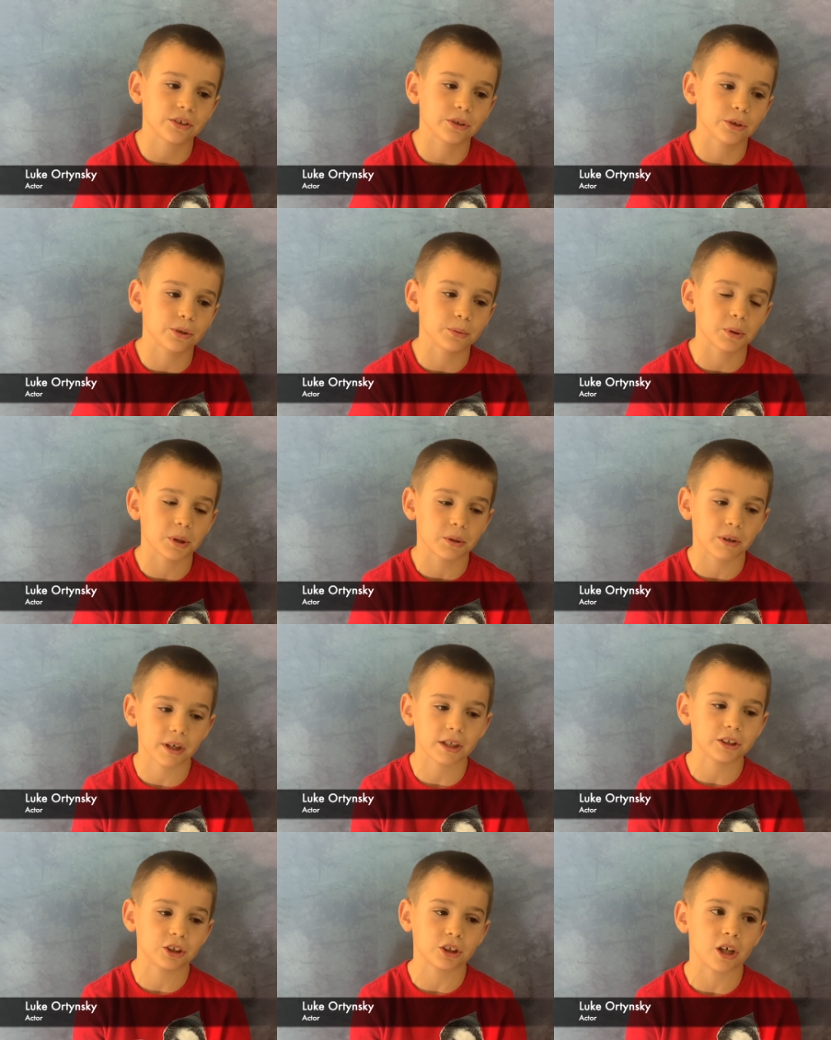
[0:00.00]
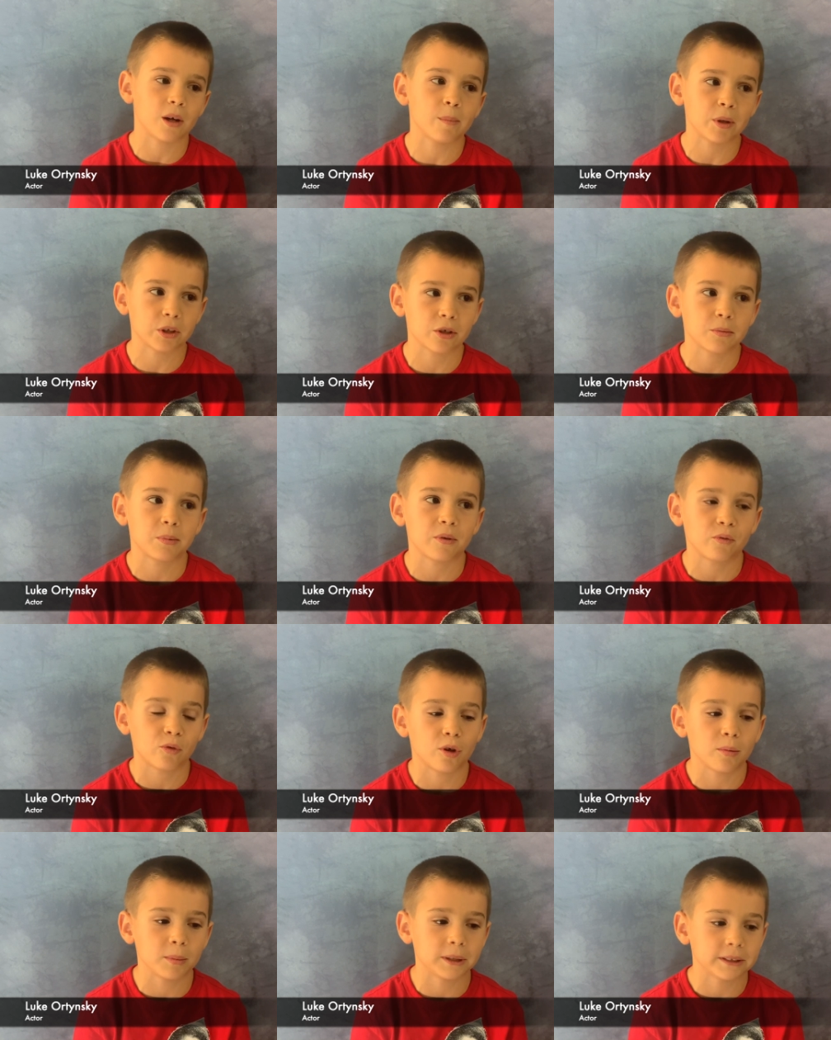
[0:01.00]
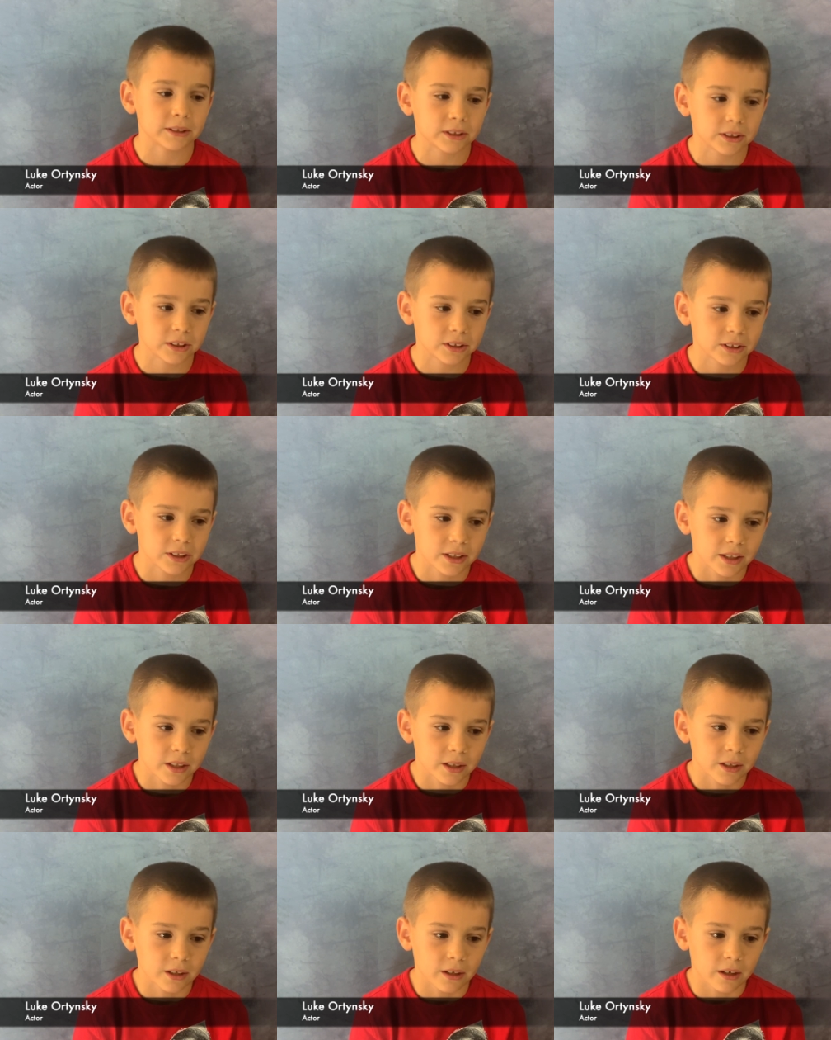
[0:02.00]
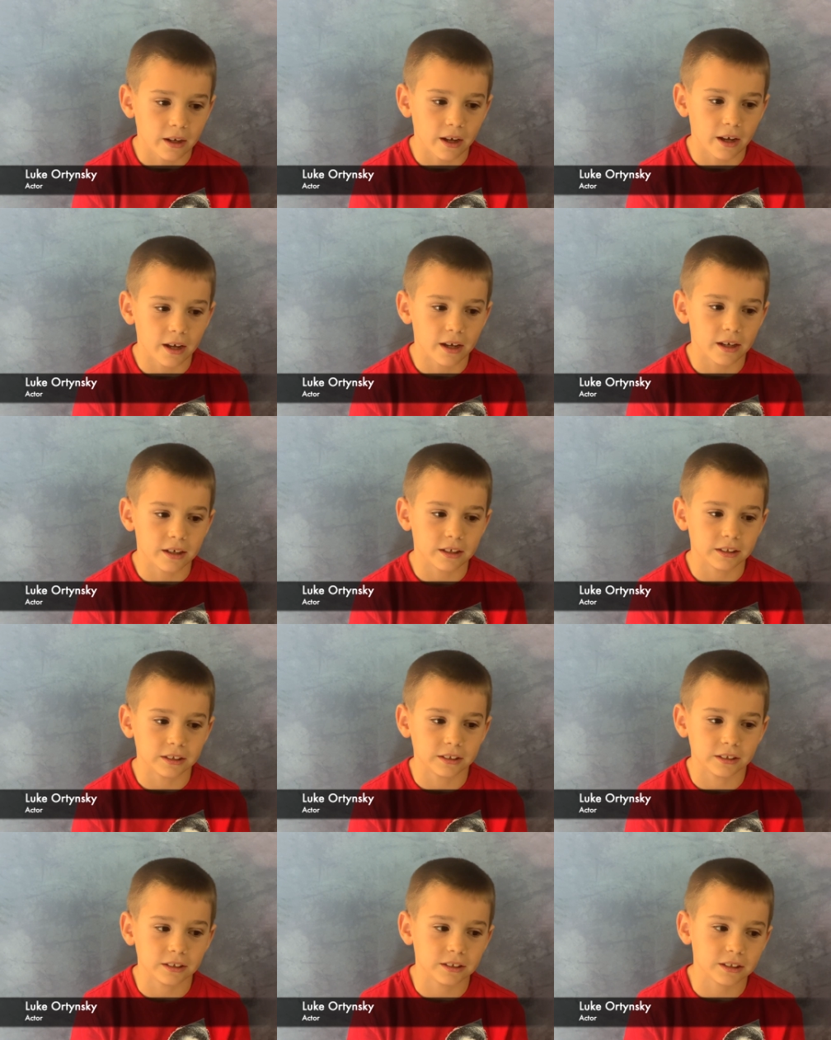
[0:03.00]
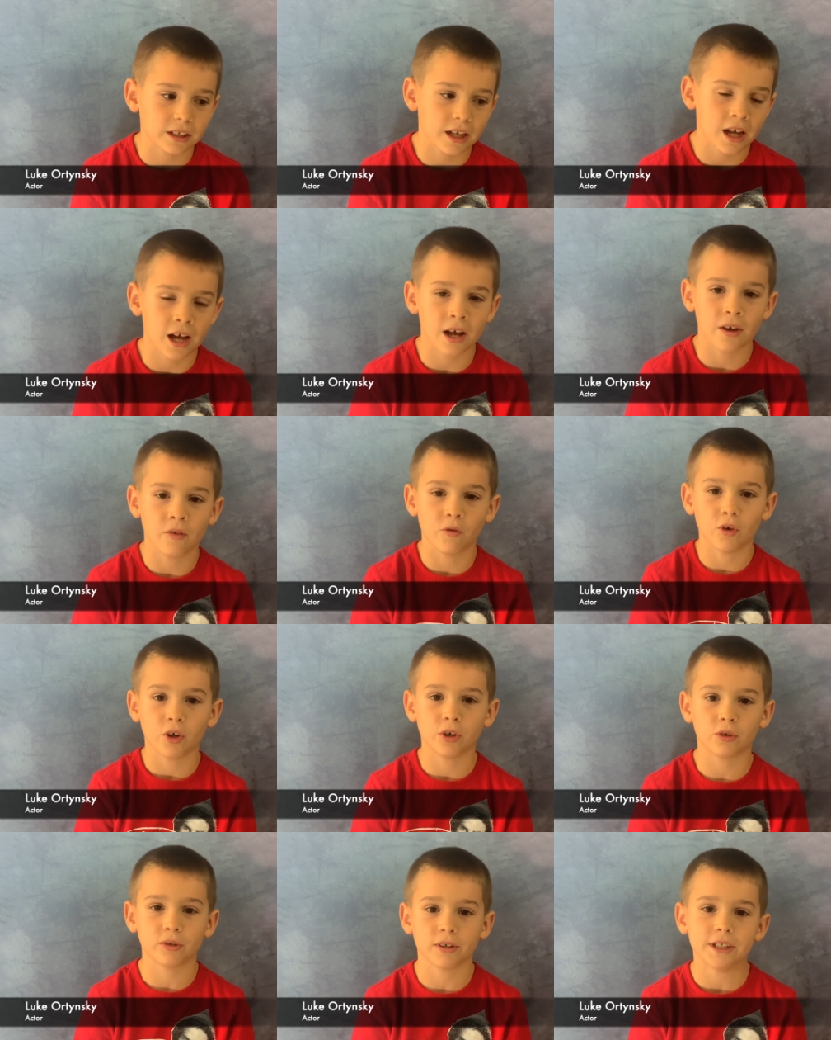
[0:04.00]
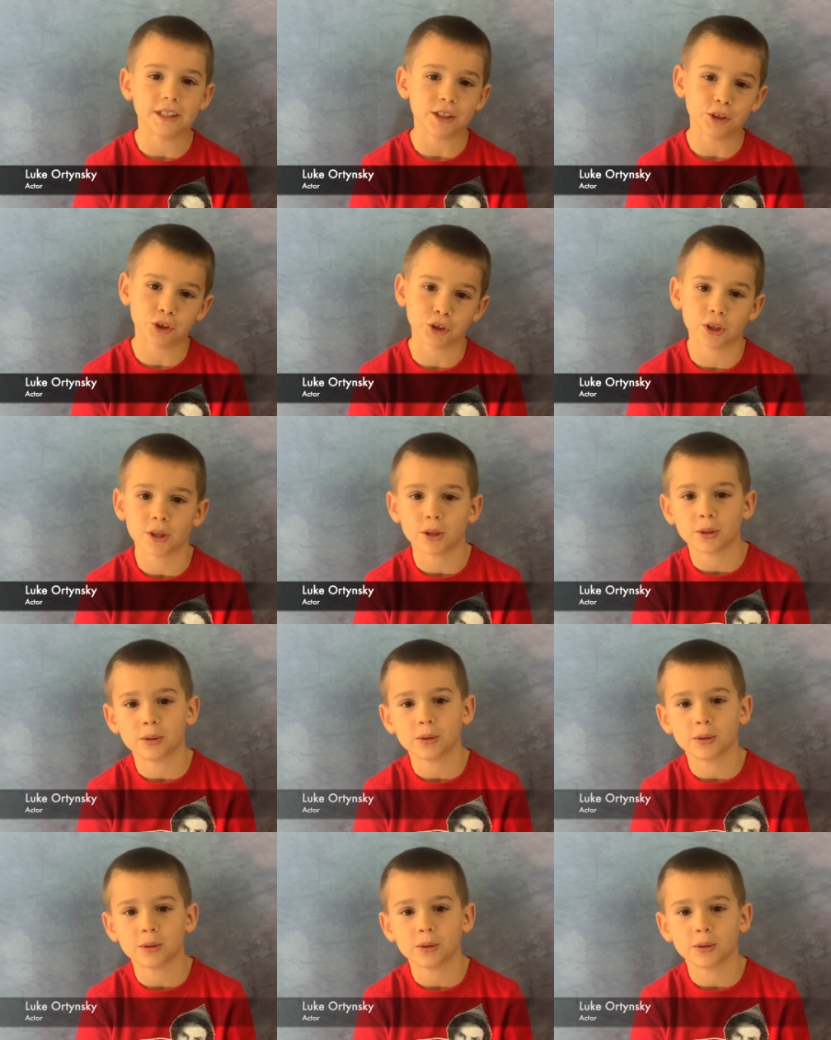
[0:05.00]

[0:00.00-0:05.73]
do a great job at their performance and have a great show.